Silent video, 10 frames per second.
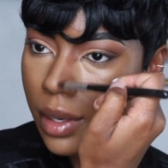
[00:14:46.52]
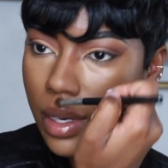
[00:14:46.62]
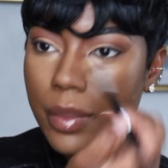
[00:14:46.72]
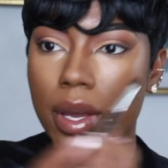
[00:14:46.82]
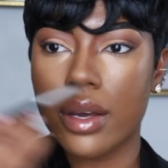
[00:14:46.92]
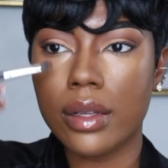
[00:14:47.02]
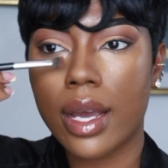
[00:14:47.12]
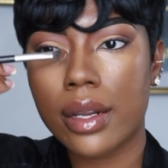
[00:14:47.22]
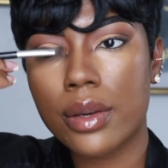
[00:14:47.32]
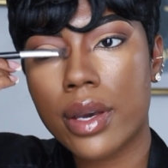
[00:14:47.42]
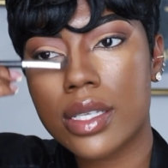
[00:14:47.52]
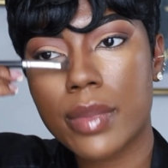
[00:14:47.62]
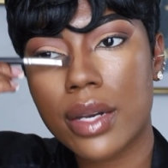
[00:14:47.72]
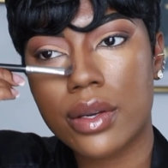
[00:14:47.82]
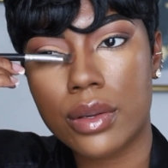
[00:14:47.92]
I'm not gonna lie to you guys,
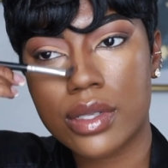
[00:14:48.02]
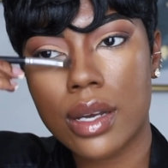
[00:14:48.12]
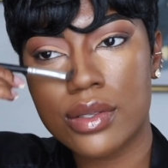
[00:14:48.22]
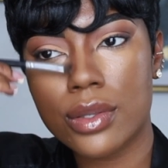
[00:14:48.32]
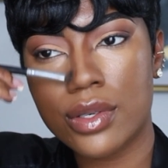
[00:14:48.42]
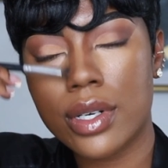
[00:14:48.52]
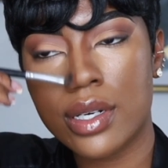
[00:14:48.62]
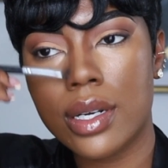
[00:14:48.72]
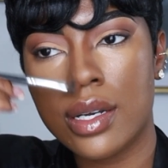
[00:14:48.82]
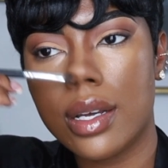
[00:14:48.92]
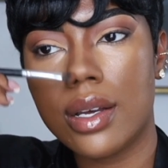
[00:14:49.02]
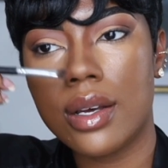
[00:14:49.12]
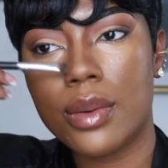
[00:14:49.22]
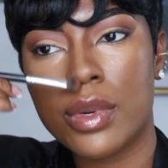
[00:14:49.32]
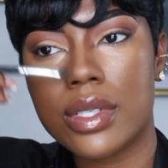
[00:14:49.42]
my nose contour
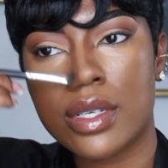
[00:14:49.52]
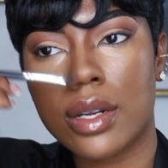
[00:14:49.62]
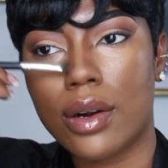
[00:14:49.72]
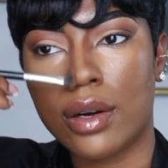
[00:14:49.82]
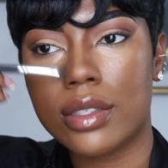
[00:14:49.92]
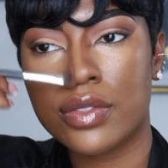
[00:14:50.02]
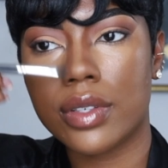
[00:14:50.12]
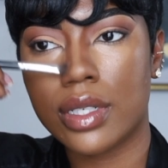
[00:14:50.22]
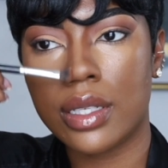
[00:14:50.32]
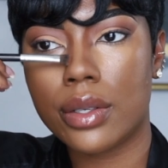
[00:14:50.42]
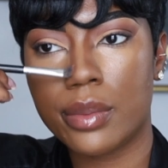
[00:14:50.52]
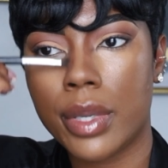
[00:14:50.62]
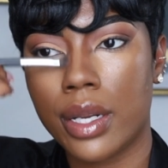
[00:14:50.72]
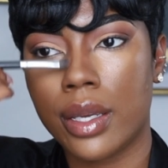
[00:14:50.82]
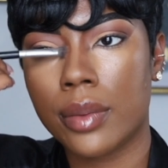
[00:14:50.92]
was looking harsh for a little
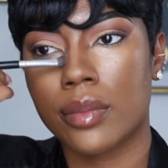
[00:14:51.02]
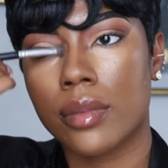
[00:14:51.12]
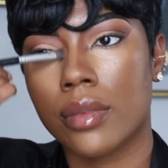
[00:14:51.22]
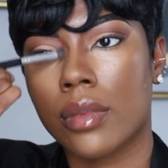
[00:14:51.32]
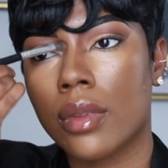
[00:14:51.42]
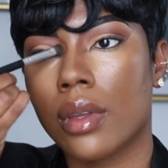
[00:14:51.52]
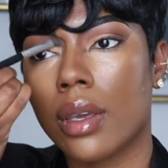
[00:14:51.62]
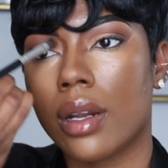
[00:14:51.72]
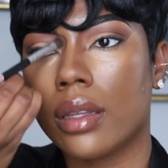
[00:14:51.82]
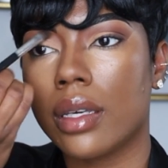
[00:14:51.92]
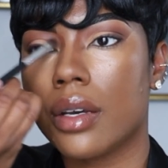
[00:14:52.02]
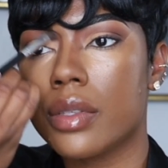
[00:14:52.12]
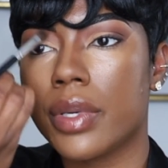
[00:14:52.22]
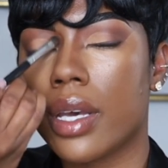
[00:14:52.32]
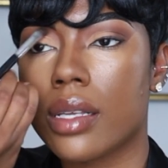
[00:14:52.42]
minute. And I think it
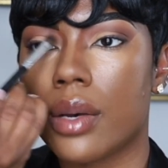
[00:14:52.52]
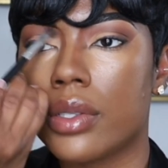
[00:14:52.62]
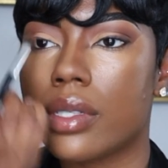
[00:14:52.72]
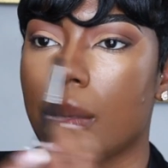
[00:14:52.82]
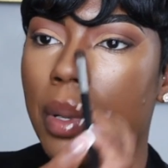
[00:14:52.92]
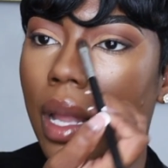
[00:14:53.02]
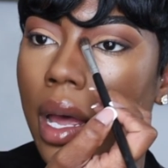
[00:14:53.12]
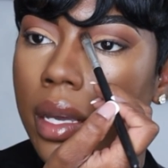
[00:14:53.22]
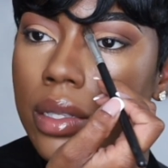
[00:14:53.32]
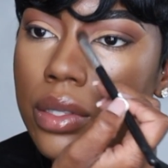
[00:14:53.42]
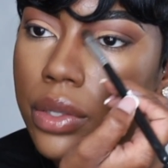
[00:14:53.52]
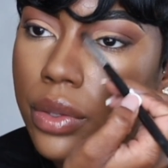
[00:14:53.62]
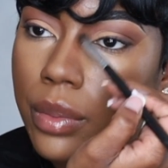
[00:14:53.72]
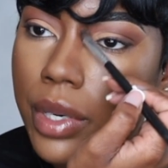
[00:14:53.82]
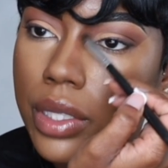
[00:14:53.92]
was because I was just applying
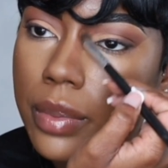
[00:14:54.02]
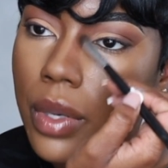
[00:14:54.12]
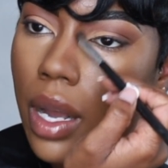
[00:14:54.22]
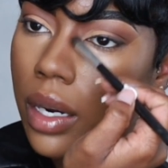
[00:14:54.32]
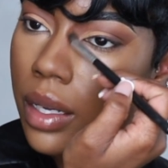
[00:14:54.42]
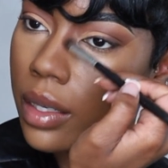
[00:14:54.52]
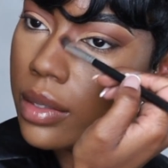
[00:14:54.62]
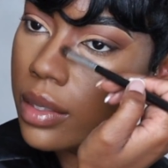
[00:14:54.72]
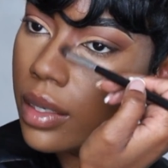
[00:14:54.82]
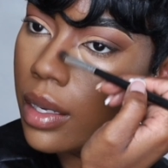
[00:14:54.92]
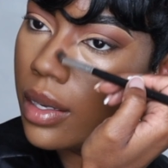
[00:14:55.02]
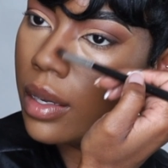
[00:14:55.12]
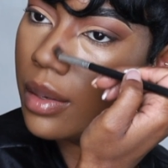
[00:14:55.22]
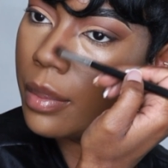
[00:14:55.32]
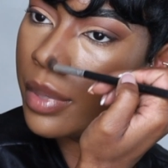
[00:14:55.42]
too much product.
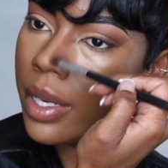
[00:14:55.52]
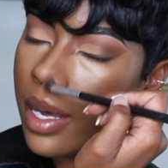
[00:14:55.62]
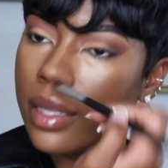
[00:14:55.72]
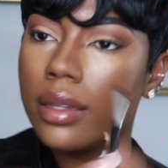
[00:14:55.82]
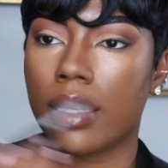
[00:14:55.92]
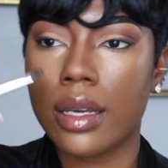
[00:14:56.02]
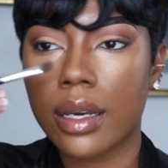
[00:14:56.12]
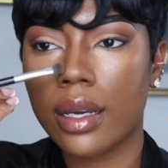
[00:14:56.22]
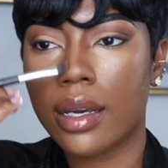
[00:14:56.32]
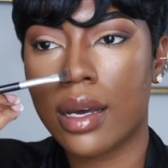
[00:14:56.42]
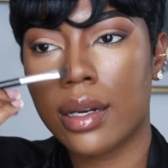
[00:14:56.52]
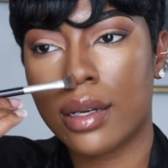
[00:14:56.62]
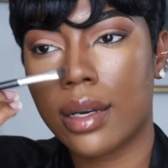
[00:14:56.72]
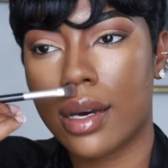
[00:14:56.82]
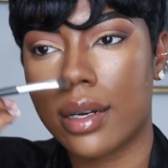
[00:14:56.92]
But I think I kind
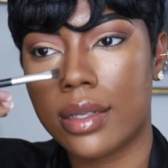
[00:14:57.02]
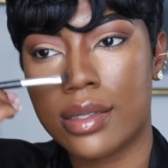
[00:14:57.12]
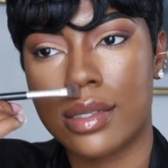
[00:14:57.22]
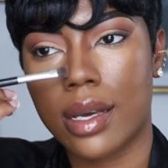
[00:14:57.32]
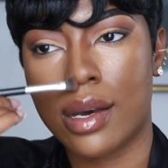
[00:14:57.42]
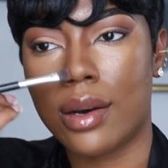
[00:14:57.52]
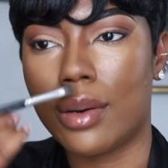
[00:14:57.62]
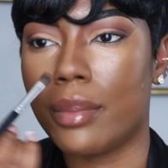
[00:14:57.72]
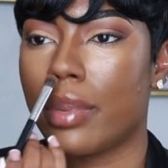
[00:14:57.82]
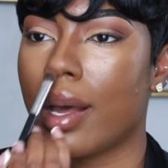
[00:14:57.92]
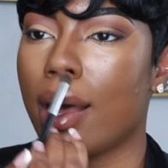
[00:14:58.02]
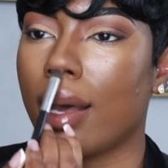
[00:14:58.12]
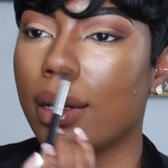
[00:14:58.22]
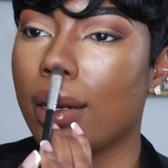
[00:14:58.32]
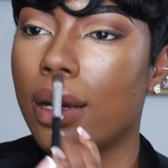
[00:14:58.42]
of got it down
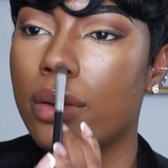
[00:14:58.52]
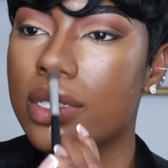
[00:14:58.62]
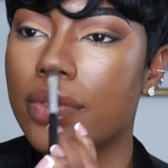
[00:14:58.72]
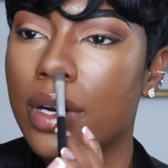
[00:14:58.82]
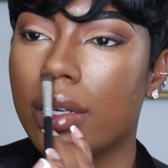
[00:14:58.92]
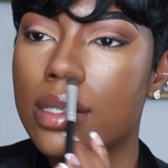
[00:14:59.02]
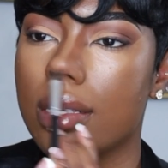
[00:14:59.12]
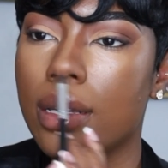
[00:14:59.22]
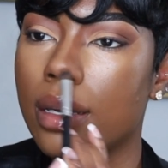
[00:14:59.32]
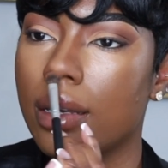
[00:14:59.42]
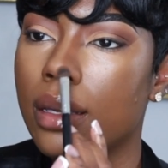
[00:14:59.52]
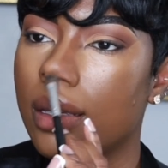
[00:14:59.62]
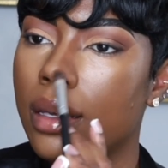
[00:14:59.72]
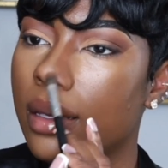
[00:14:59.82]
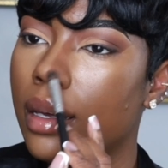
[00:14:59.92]
packed now as far as like
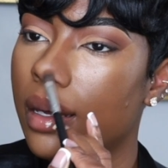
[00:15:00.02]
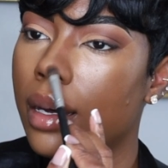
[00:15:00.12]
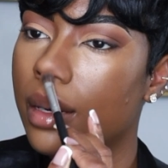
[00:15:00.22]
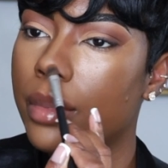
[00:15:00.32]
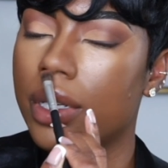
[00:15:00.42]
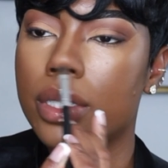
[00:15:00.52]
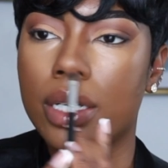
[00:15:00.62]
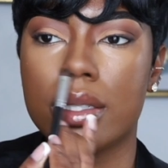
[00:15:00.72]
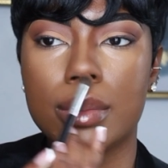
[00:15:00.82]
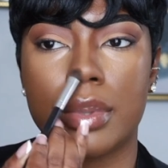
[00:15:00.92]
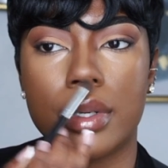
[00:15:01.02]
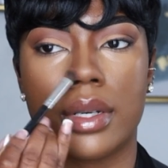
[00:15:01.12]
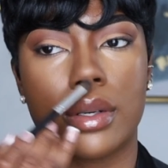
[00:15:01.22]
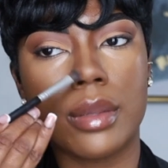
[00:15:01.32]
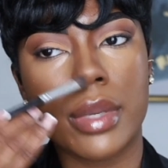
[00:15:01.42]
how much I should
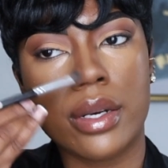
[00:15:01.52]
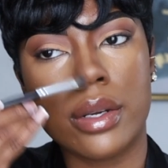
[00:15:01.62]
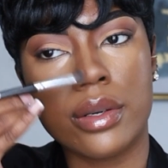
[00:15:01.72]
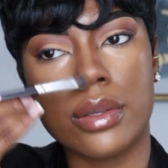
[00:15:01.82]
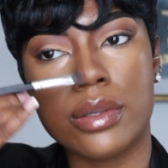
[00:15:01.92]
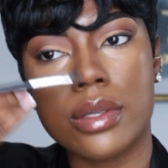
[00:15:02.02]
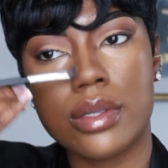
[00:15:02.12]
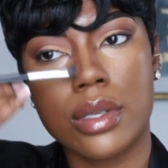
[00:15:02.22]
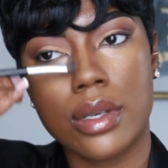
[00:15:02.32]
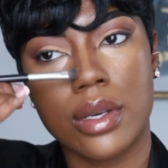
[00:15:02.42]
put on my nose